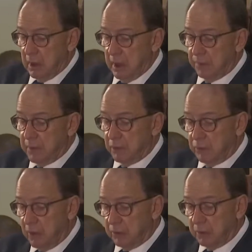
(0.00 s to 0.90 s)
and the
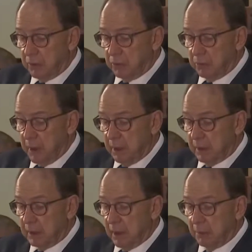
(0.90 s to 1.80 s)
involvement of Bain
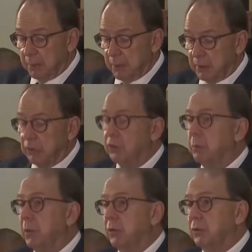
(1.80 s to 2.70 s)
and Company in the
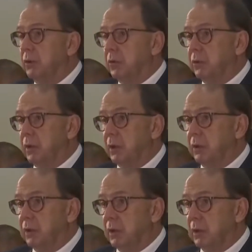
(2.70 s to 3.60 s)
supposed
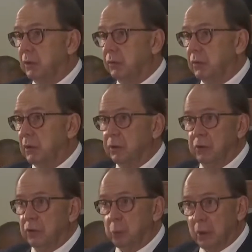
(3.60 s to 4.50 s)
restructuring of SARS
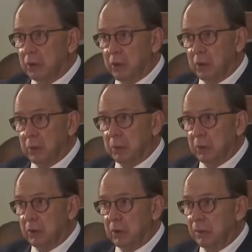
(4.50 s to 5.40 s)
is well
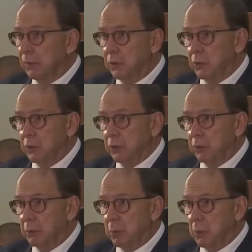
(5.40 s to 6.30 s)
documented in the Nugent
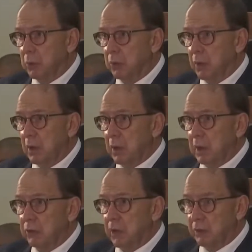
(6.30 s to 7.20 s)
report
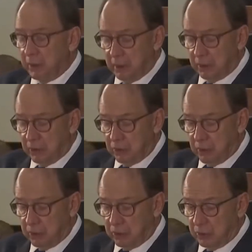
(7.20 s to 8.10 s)
as having a
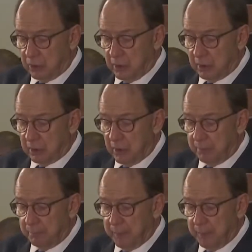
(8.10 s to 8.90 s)
disastrous outcome.